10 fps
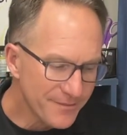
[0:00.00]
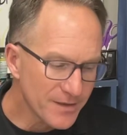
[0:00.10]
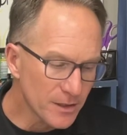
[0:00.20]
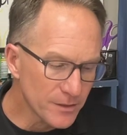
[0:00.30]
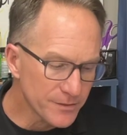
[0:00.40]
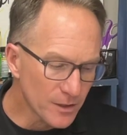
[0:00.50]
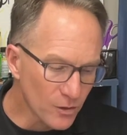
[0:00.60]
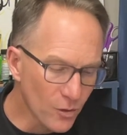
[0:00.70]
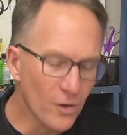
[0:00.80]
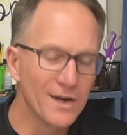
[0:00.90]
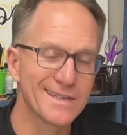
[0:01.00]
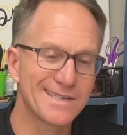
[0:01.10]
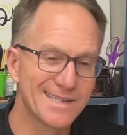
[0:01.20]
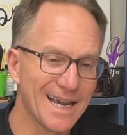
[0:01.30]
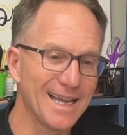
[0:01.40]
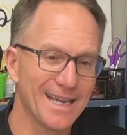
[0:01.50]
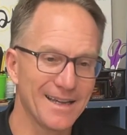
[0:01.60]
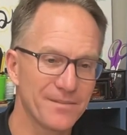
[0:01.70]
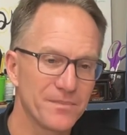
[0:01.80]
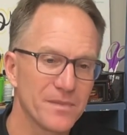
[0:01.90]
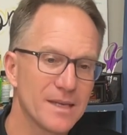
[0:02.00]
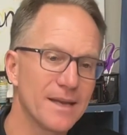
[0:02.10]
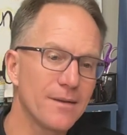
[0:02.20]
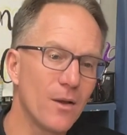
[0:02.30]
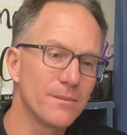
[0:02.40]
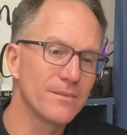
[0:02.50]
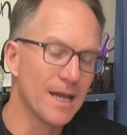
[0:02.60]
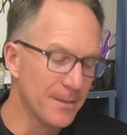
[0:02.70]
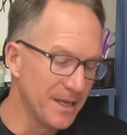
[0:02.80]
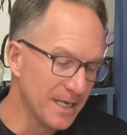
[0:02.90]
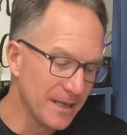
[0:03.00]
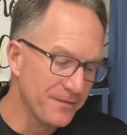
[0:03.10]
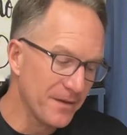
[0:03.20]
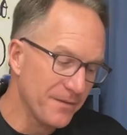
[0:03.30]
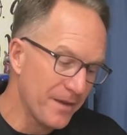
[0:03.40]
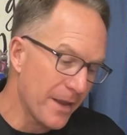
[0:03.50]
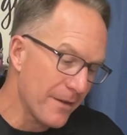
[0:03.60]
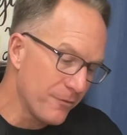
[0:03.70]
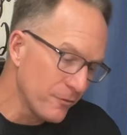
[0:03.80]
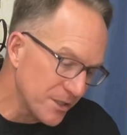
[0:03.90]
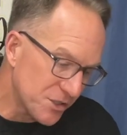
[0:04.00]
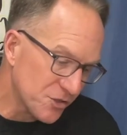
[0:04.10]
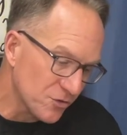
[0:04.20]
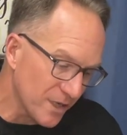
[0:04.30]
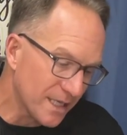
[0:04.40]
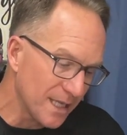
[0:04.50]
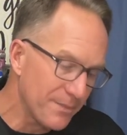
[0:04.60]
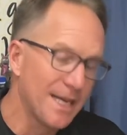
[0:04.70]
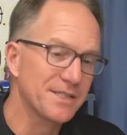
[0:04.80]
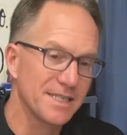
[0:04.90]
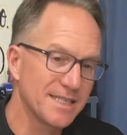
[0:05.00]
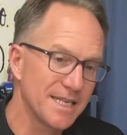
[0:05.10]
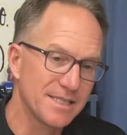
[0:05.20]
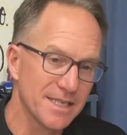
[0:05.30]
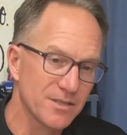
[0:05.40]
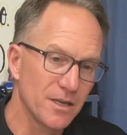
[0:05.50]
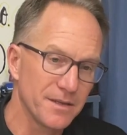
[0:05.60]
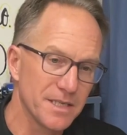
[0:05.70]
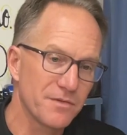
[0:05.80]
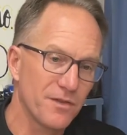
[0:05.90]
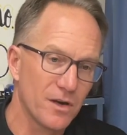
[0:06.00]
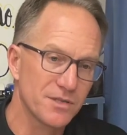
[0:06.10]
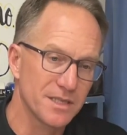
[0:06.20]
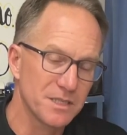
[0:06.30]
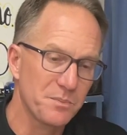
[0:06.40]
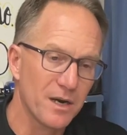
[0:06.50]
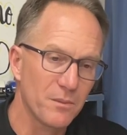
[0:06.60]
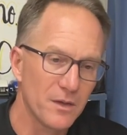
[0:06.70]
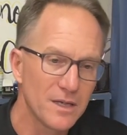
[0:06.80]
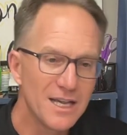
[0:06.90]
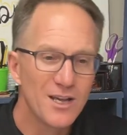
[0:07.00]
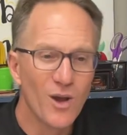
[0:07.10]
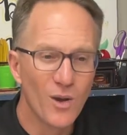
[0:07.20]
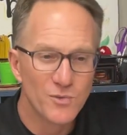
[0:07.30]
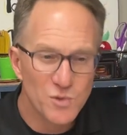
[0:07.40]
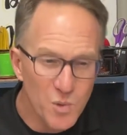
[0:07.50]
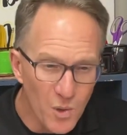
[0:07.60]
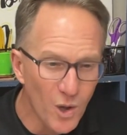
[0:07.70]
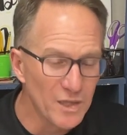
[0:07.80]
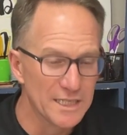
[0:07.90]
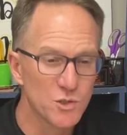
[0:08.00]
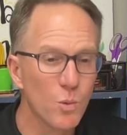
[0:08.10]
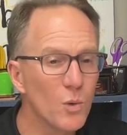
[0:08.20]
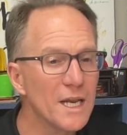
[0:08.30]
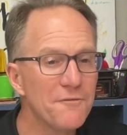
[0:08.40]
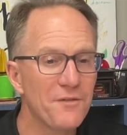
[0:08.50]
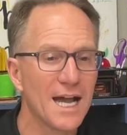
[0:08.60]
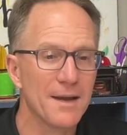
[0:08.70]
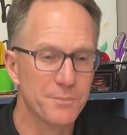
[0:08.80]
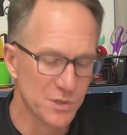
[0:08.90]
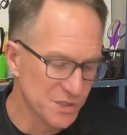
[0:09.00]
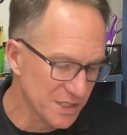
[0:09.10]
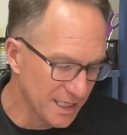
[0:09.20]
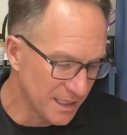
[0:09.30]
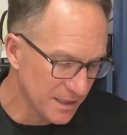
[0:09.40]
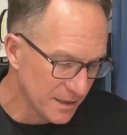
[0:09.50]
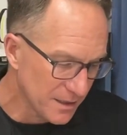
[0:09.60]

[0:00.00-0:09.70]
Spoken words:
the Lord is saying that, I mean, if it went strictly by statistics on this verse and this parable, only 25%